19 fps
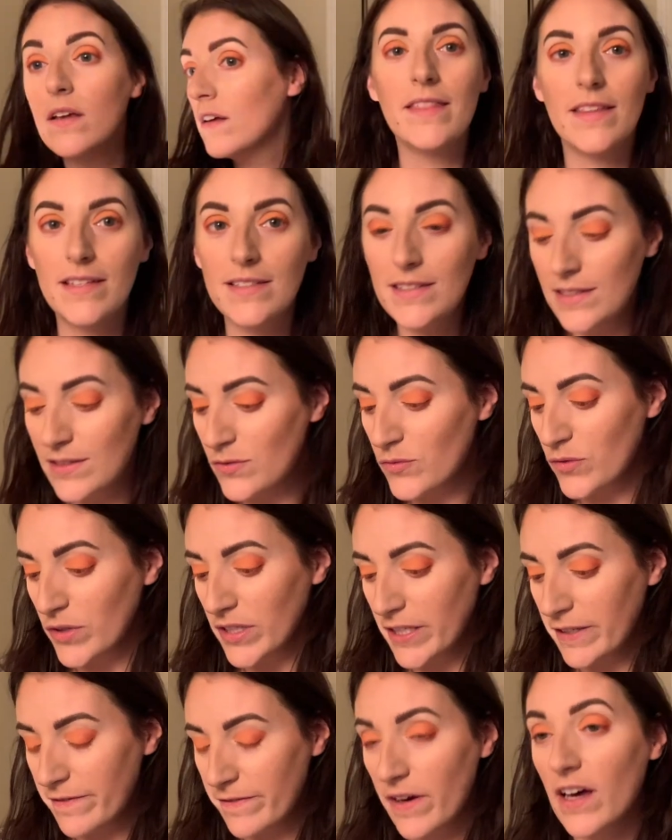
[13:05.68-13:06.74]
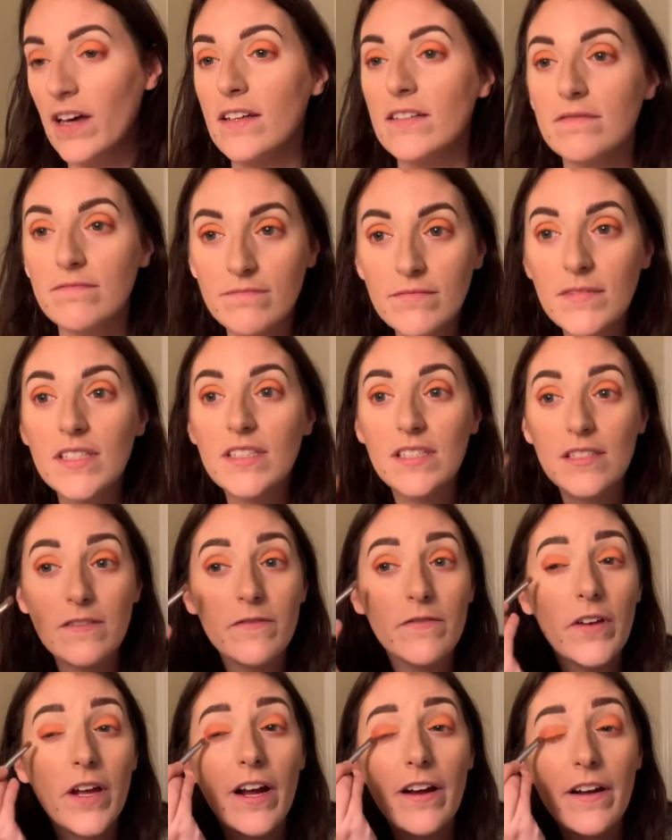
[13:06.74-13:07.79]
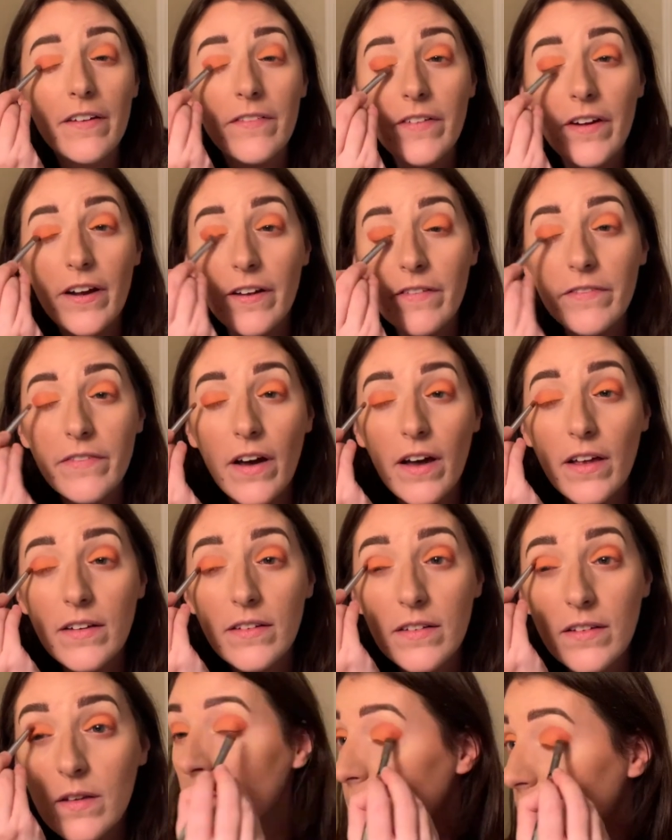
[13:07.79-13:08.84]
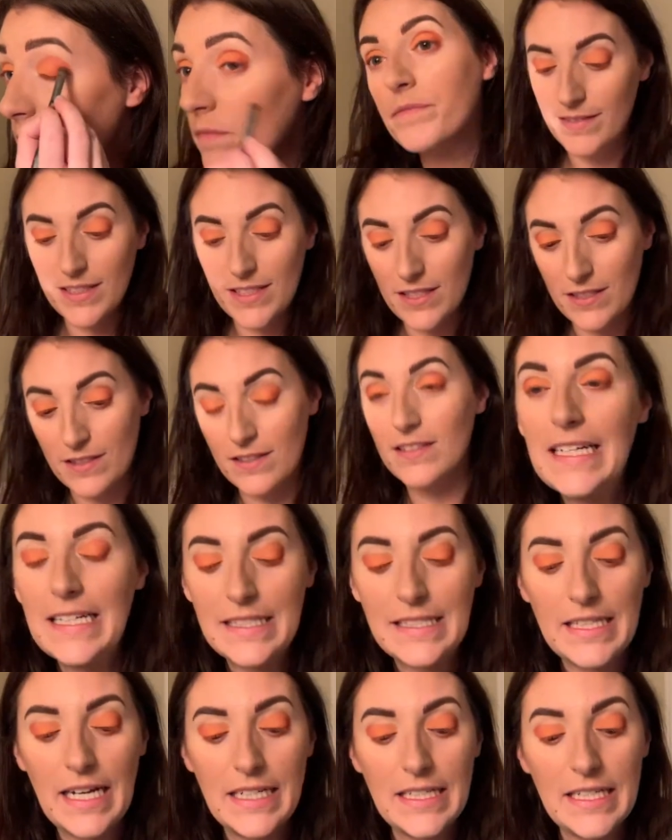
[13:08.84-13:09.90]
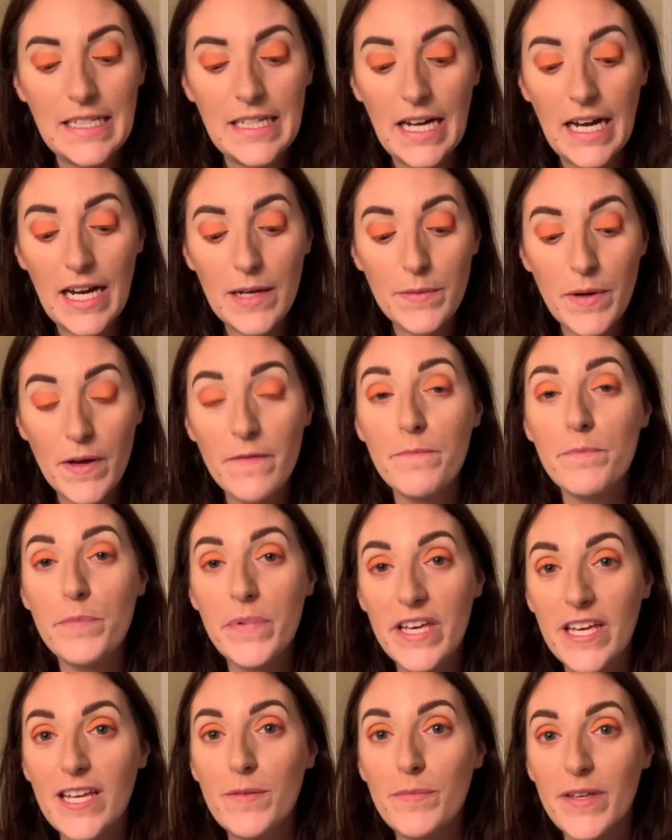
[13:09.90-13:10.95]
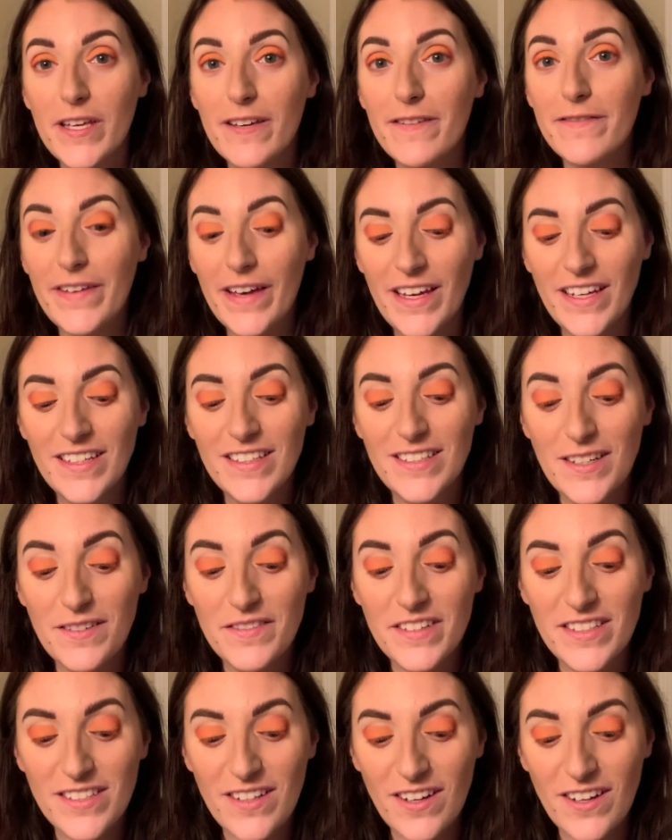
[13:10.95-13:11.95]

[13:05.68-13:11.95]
This is really fun. This is very, very fun. This is exciting. I'm a big, big fan of these